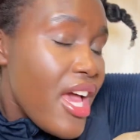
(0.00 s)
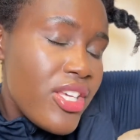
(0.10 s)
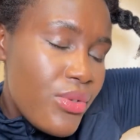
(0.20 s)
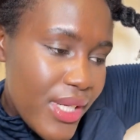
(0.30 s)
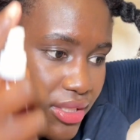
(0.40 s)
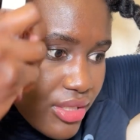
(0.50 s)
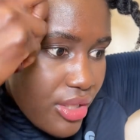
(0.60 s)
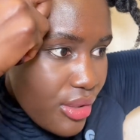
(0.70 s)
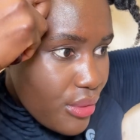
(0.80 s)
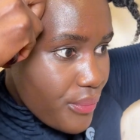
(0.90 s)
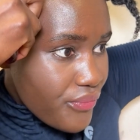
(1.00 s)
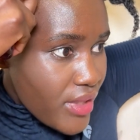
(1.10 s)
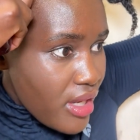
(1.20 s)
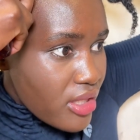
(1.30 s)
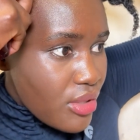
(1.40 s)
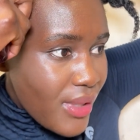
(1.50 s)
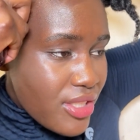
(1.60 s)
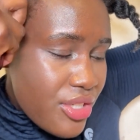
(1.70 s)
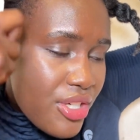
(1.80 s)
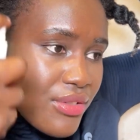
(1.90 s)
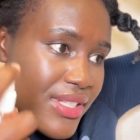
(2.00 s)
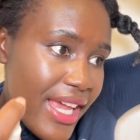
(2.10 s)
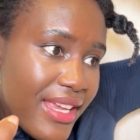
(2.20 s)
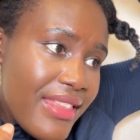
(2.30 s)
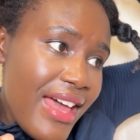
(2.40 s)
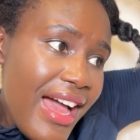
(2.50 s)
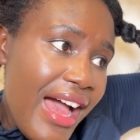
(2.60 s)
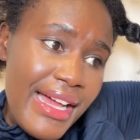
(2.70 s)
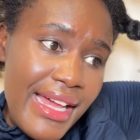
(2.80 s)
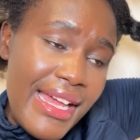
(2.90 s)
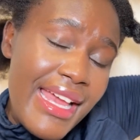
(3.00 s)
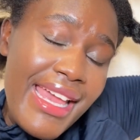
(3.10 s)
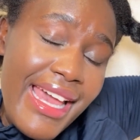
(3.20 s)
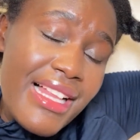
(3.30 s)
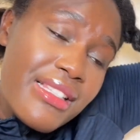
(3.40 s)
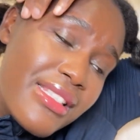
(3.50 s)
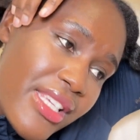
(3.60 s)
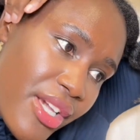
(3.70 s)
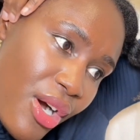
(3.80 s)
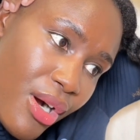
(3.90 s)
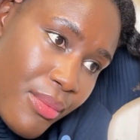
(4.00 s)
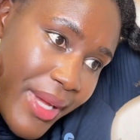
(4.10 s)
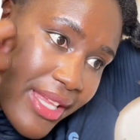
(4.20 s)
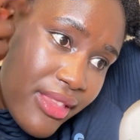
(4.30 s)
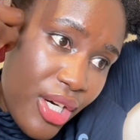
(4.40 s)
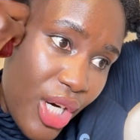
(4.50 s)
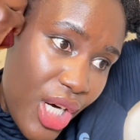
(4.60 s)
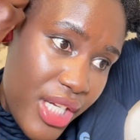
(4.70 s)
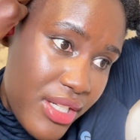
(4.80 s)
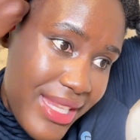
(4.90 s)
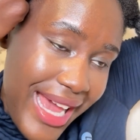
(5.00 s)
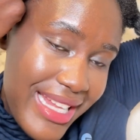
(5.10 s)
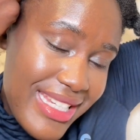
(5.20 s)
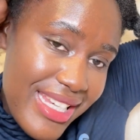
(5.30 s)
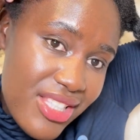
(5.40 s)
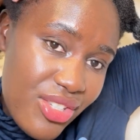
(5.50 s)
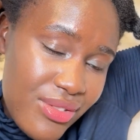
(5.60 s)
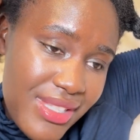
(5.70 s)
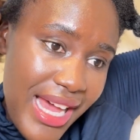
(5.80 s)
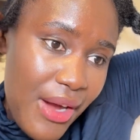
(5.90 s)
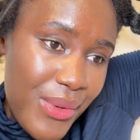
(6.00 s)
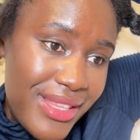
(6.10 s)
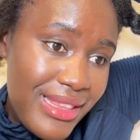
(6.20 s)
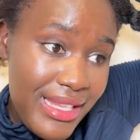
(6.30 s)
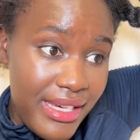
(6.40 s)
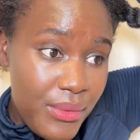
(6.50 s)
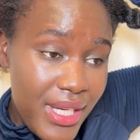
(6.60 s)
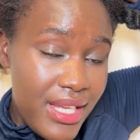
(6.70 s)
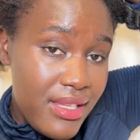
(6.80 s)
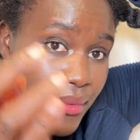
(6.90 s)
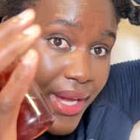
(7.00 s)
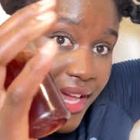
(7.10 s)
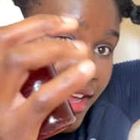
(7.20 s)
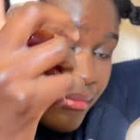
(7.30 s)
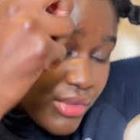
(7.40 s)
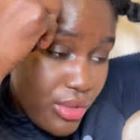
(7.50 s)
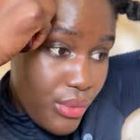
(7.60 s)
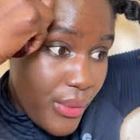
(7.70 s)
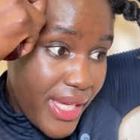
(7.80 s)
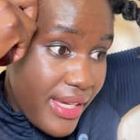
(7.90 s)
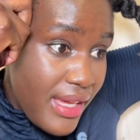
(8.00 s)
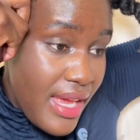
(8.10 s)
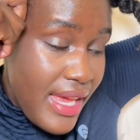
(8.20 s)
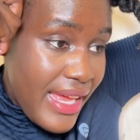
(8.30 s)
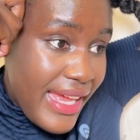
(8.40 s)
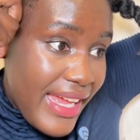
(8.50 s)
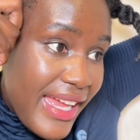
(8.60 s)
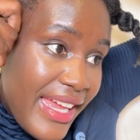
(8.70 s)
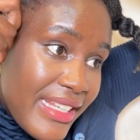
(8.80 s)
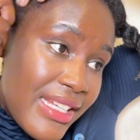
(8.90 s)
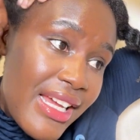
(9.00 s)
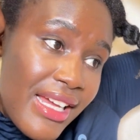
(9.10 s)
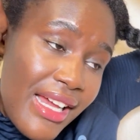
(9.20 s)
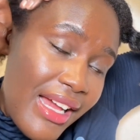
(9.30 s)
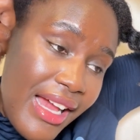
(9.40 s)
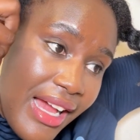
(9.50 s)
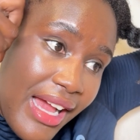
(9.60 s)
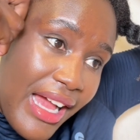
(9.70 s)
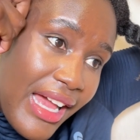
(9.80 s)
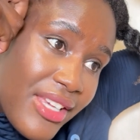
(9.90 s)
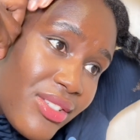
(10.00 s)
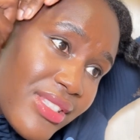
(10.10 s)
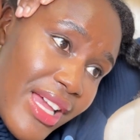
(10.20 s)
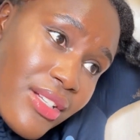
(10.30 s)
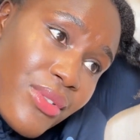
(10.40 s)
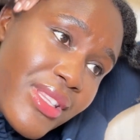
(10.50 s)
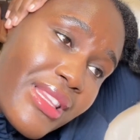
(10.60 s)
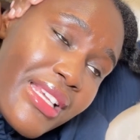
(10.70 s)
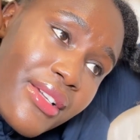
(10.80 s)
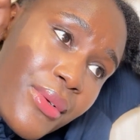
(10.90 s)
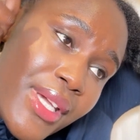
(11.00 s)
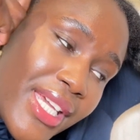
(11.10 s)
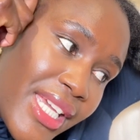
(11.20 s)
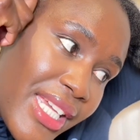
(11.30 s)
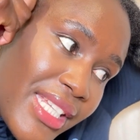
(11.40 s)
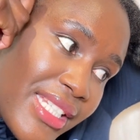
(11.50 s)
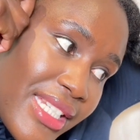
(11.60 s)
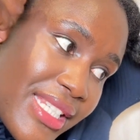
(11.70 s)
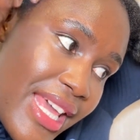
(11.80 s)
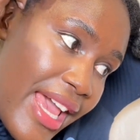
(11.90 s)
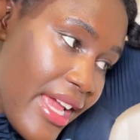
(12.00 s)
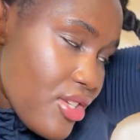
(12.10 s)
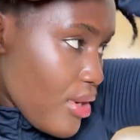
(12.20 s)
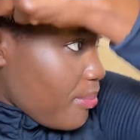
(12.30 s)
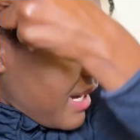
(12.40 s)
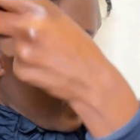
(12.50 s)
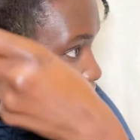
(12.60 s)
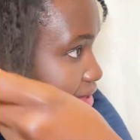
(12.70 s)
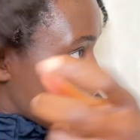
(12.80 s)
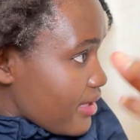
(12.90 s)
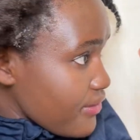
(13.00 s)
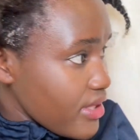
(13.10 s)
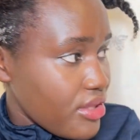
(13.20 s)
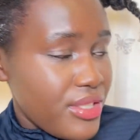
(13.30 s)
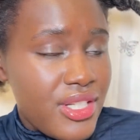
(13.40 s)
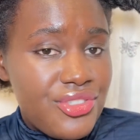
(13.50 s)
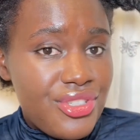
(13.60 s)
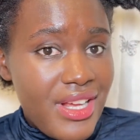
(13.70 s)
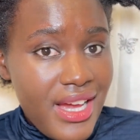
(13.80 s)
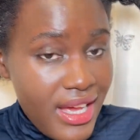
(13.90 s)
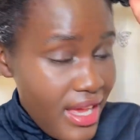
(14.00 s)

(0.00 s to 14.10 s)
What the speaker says: you want to use either LCO method. That is, you start with liquid, the way I'm doing, and you start with liquid, then you apply the leave-in conditioner,